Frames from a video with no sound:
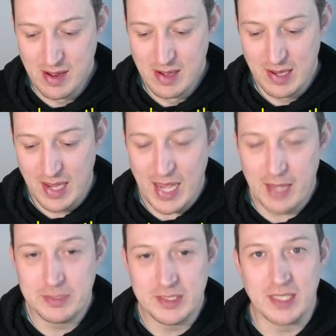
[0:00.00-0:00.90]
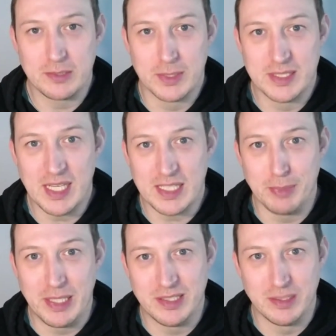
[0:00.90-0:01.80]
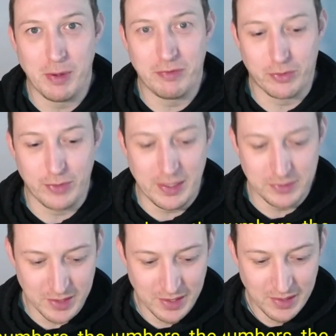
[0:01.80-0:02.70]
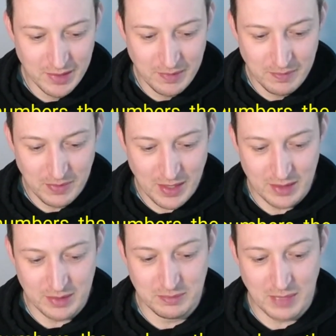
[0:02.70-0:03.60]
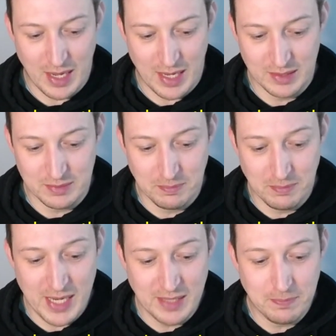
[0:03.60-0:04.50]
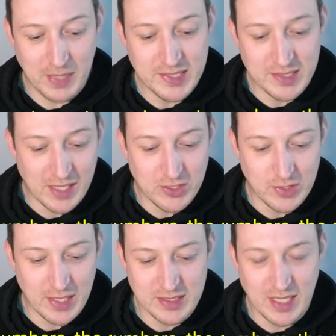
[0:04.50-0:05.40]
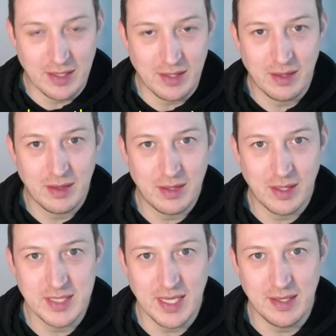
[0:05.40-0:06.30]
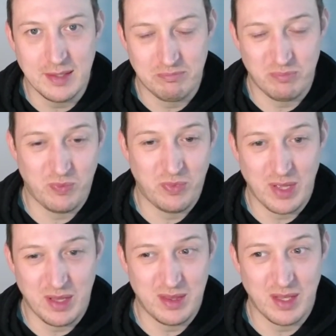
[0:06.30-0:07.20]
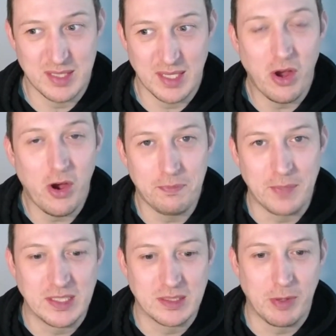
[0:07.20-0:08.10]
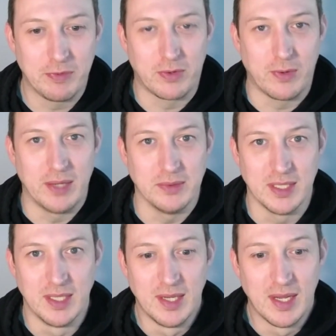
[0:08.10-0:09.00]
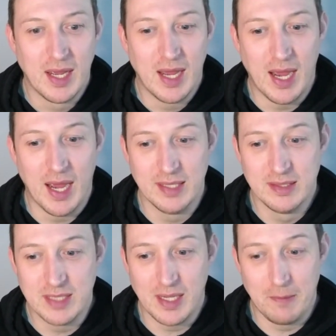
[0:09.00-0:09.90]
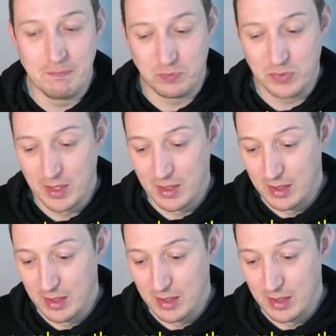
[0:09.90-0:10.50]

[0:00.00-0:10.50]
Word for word: uh, hamsticks were six meters above the ground, um, and main base station antenna 13, 13 and a half meters above the ground. And um,